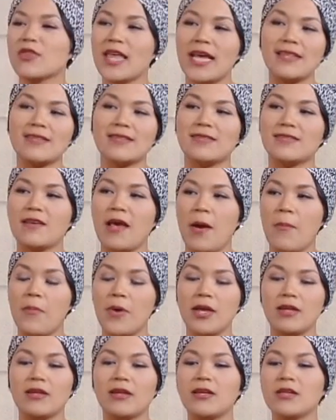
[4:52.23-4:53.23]
that step.
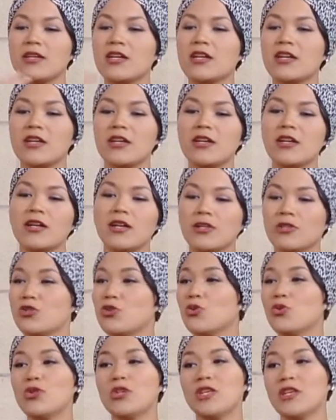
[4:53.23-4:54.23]
And a year,
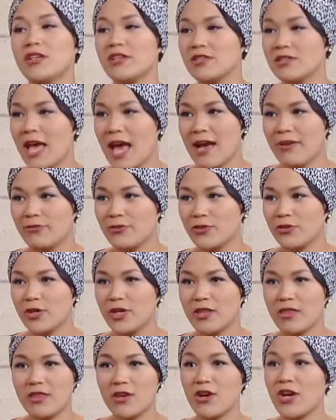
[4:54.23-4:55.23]
2 years after
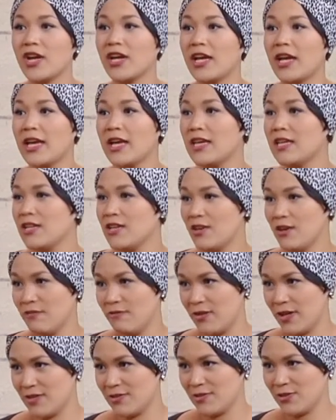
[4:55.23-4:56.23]
it, there are 80
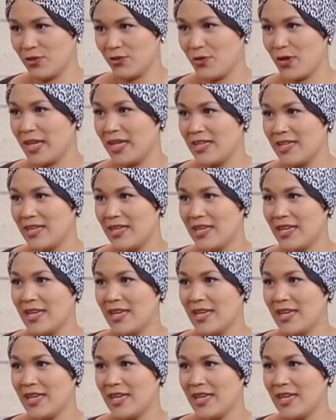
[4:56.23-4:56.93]
of us already.